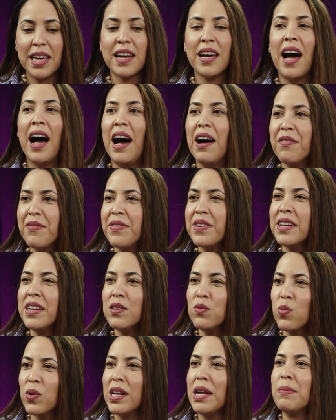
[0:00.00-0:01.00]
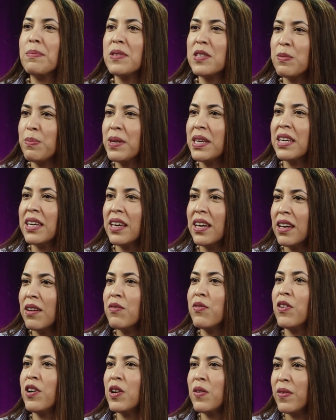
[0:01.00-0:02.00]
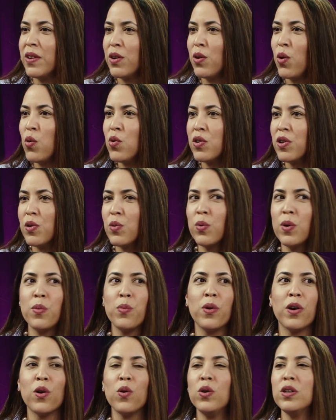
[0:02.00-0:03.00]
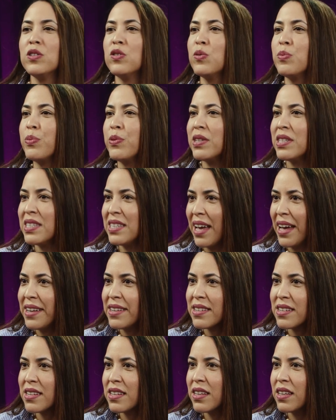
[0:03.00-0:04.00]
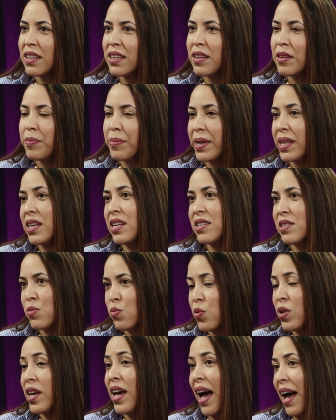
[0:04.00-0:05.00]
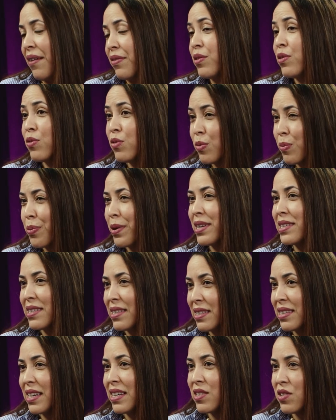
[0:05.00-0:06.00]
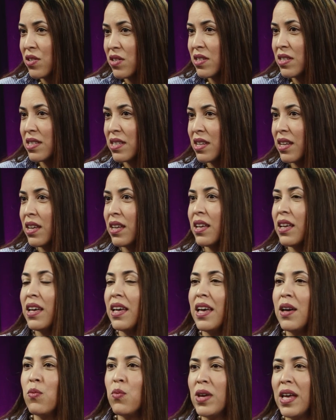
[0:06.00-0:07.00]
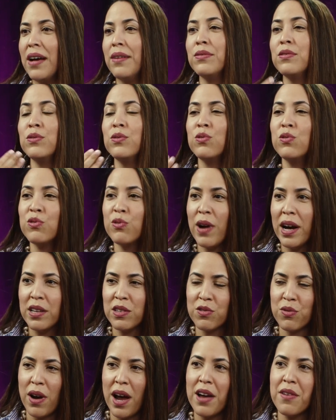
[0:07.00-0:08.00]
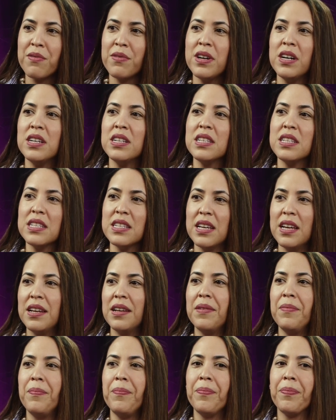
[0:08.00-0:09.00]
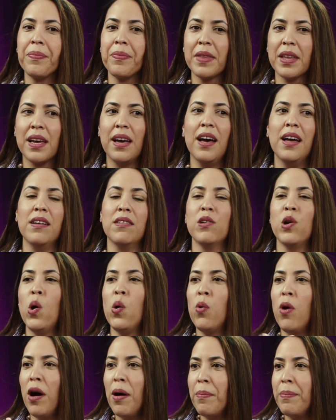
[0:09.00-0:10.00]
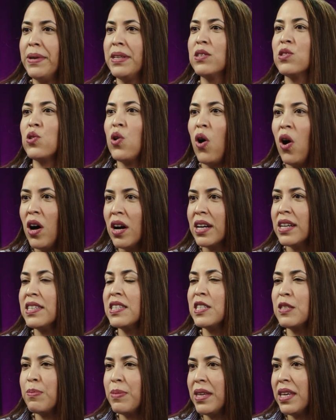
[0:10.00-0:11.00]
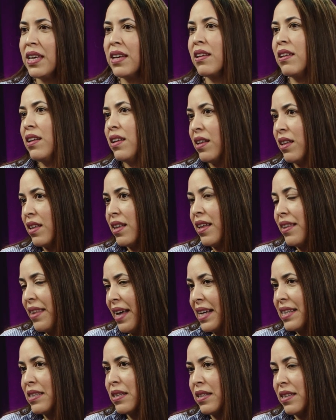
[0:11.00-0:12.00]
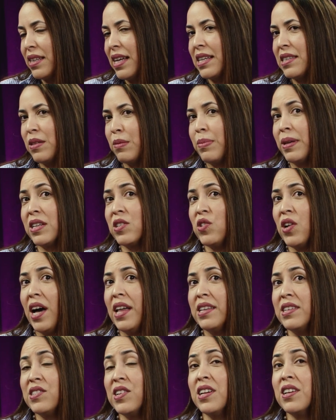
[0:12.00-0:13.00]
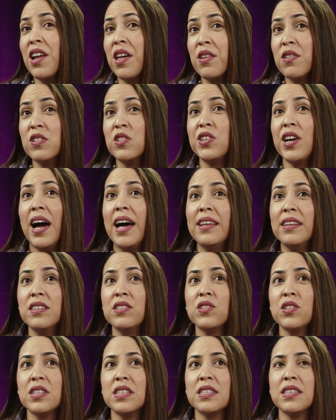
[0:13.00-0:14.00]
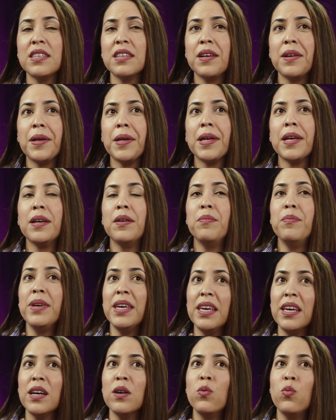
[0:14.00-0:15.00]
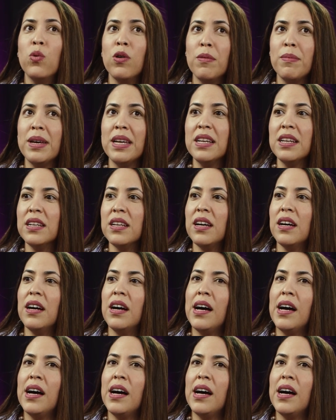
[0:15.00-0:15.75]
confident when I'm speaking in front of an owner when we're going to present, because we have to do presentations and we have to do dry runs and go up and talk and speak. That's a big challenge. Another challenge is being a woman.